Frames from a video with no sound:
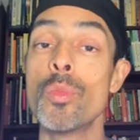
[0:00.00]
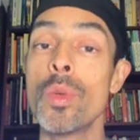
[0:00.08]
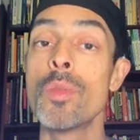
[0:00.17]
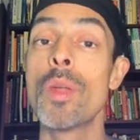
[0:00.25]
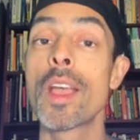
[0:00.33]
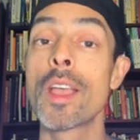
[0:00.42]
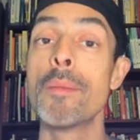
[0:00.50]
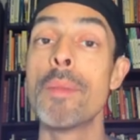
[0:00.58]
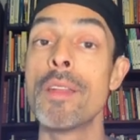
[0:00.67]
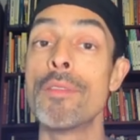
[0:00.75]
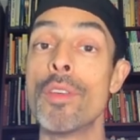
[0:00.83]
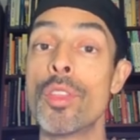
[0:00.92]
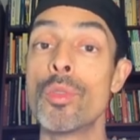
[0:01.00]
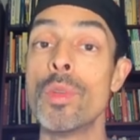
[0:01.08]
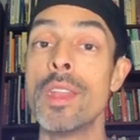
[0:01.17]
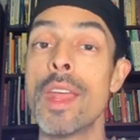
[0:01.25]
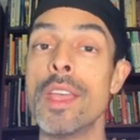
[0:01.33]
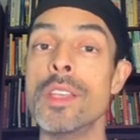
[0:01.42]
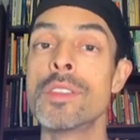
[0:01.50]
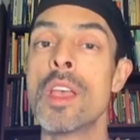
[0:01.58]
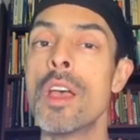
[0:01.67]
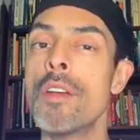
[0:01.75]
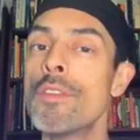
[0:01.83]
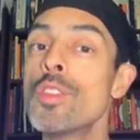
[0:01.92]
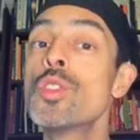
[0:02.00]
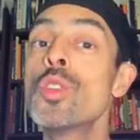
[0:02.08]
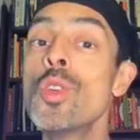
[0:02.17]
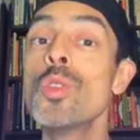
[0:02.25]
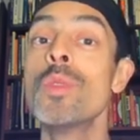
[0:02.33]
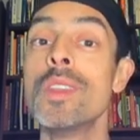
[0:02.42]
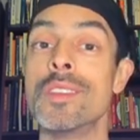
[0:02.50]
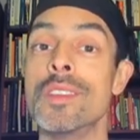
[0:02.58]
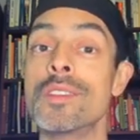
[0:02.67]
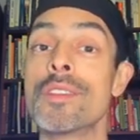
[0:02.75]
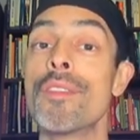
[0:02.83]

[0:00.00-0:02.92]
And we recommend for 3 days for two reasons.